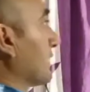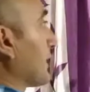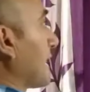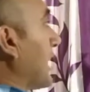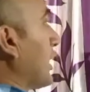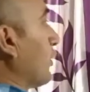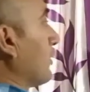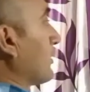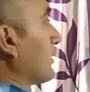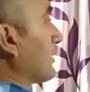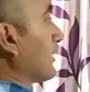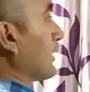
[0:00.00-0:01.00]
Now
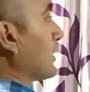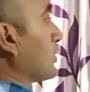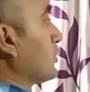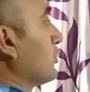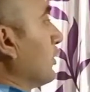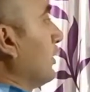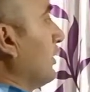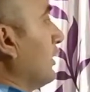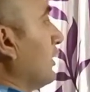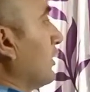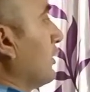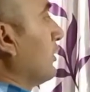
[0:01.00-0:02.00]
you
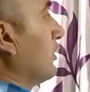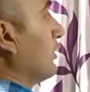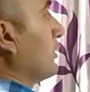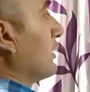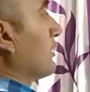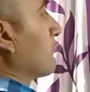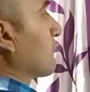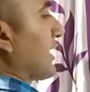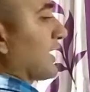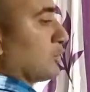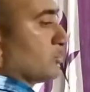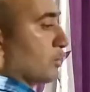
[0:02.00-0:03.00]
all know
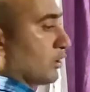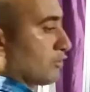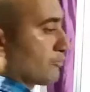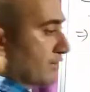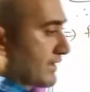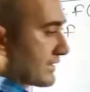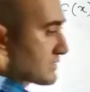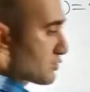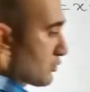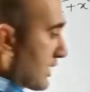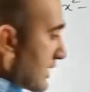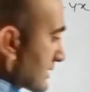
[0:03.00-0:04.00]
value of
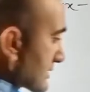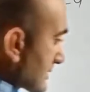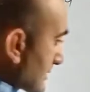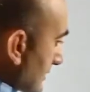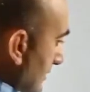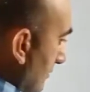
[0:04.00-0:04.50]
x was